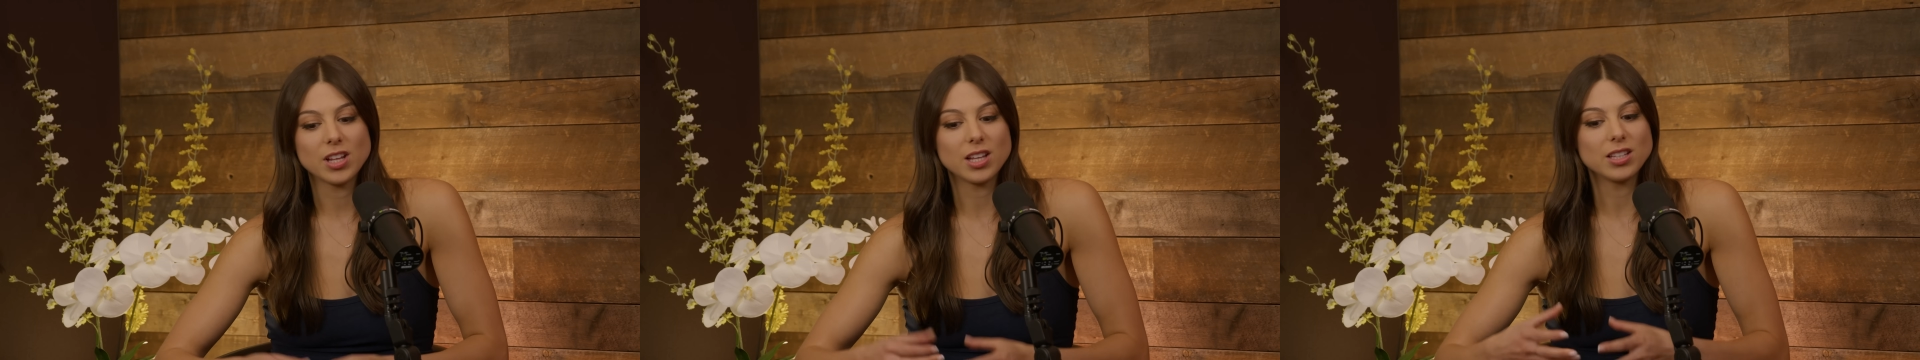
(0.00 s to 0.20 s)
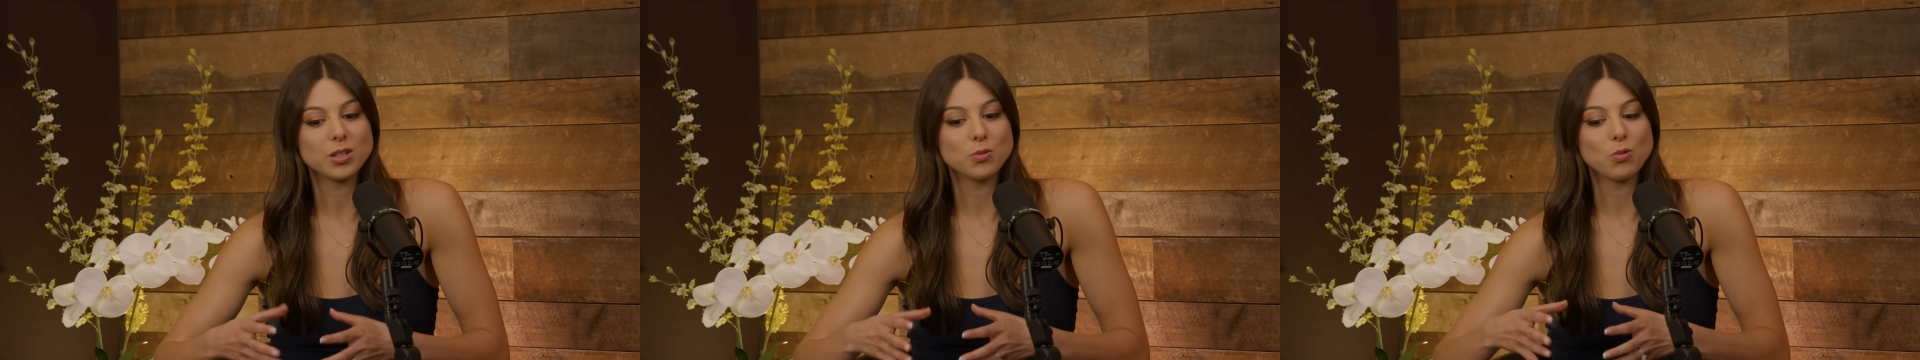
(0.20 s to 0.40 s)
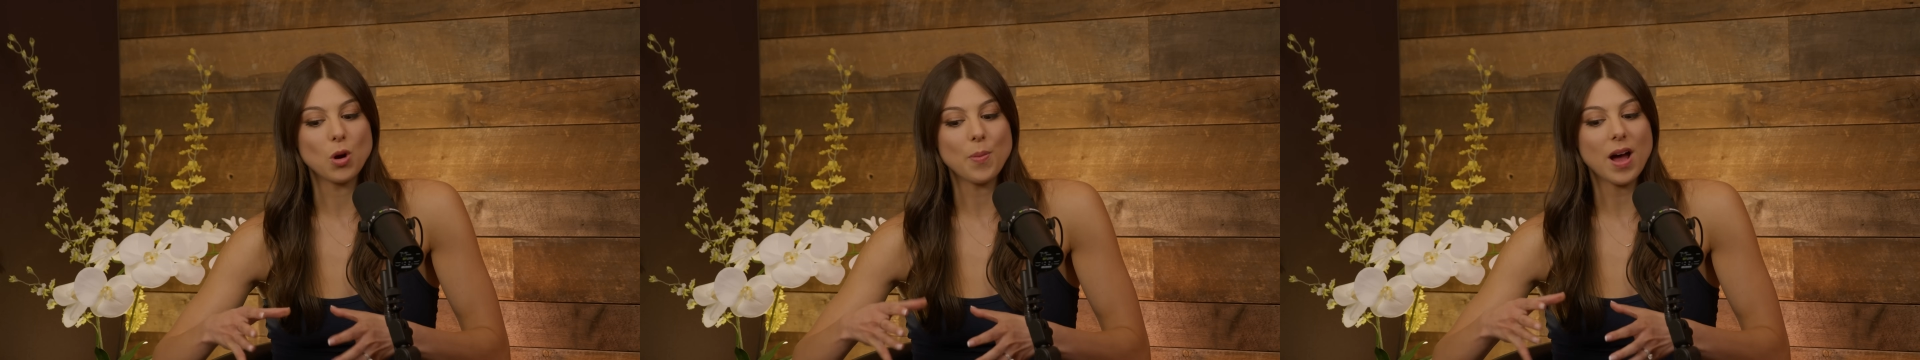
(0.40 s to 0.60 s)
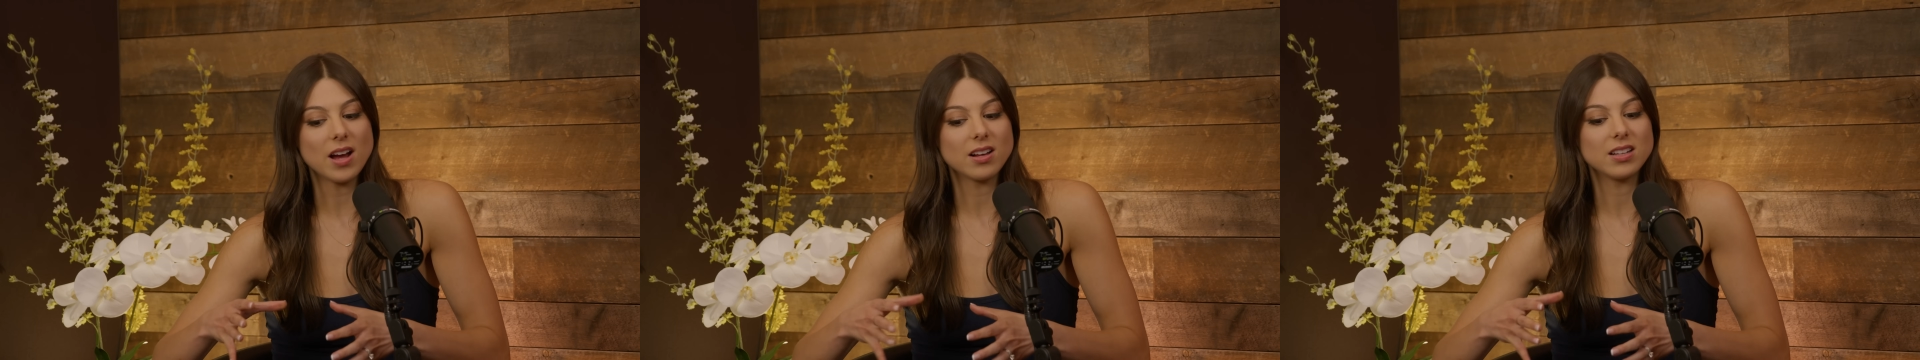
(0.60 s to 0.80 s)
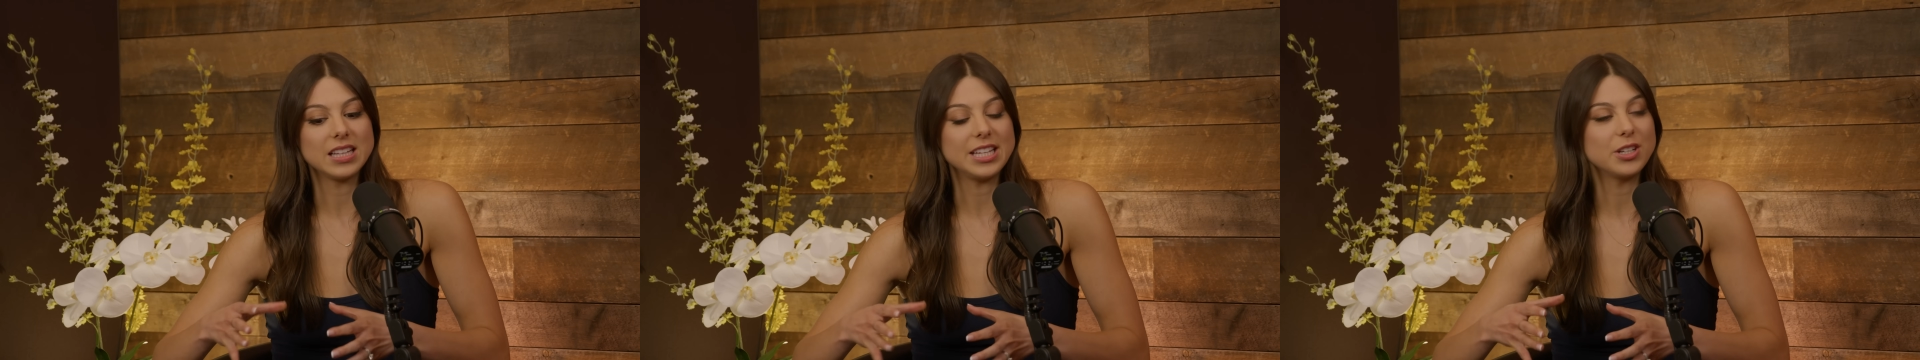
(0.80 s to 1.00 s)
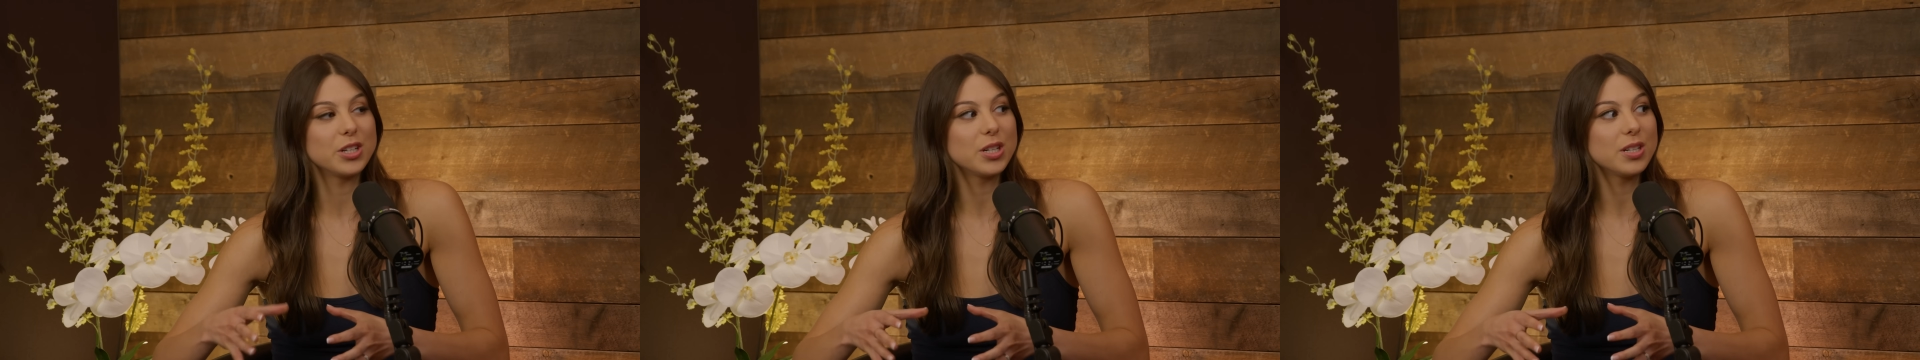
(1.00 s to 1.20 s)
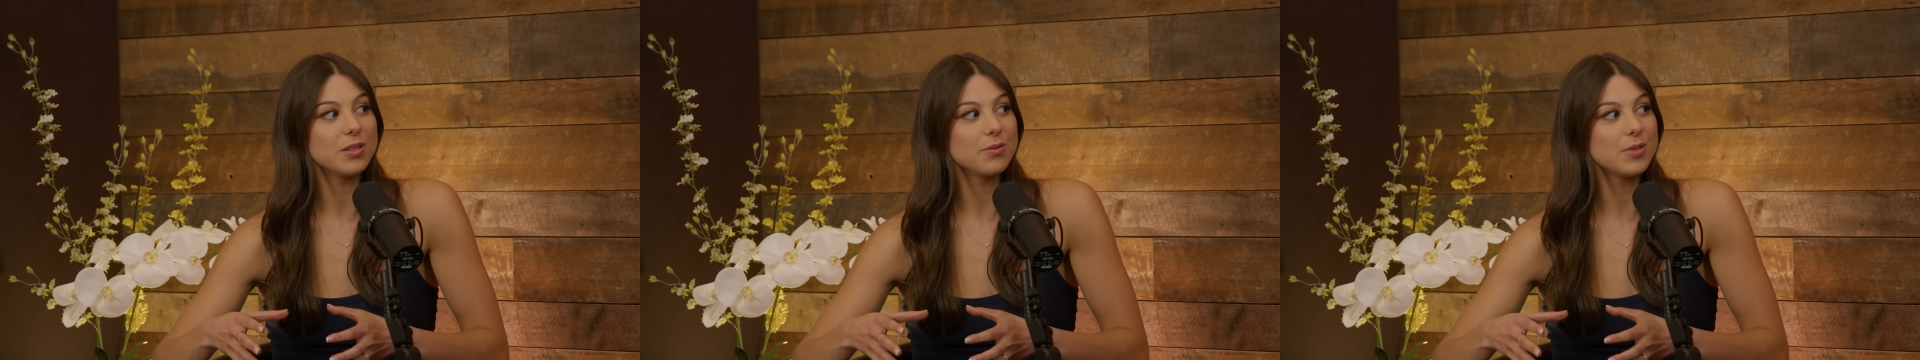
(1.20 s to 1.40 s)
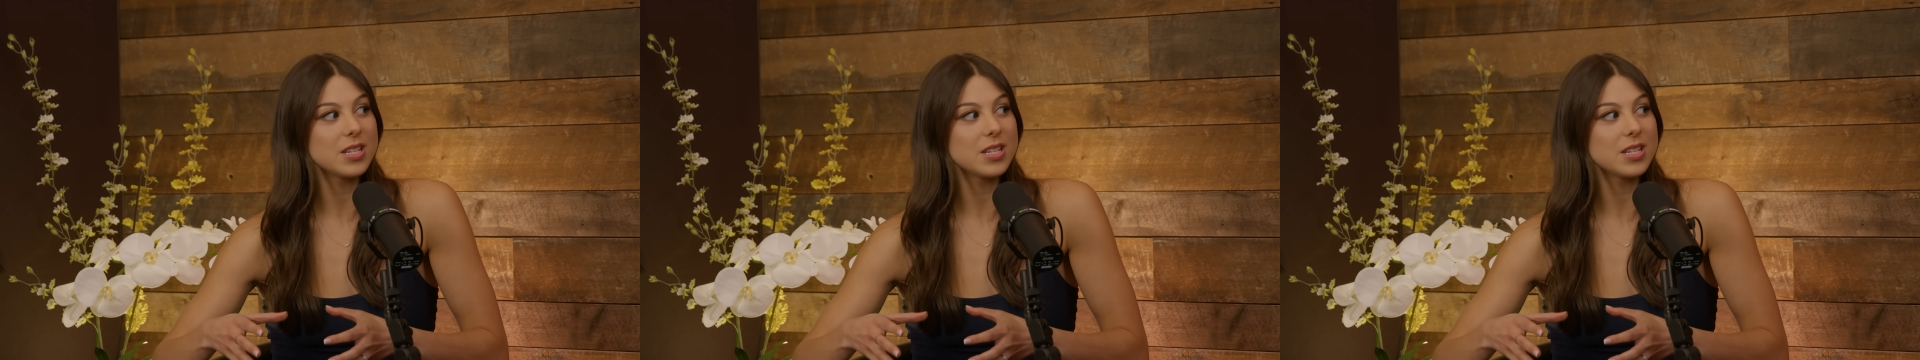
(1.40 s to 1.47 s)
like a little robot cleaner